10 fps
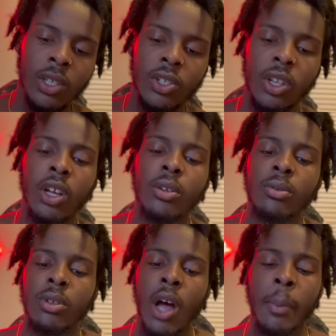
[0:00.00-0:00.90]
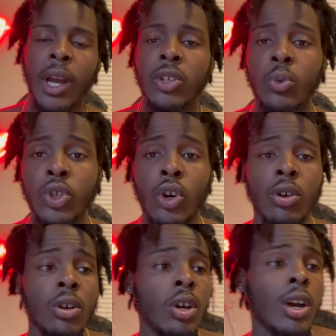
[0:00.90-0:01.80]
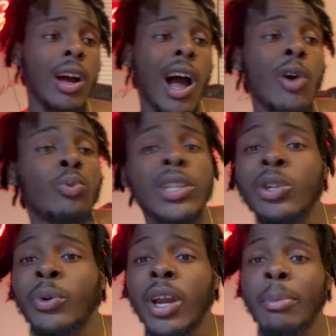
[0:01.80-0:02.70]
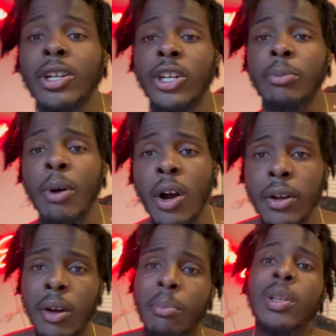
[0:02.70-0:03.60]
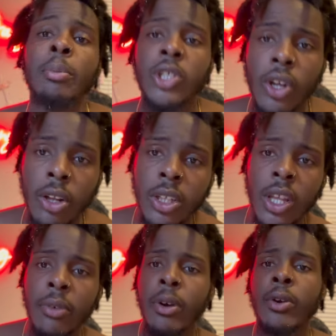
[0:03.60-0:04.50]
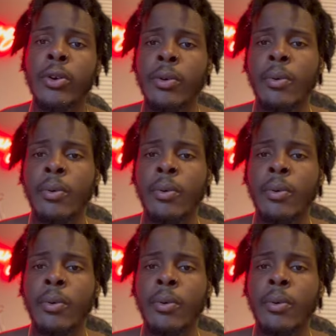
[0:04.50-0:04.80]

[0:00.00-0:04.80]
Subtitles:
So look, I'll be honest with y'all. I really don't care about cherry pie, but let me show y'all this thing right here.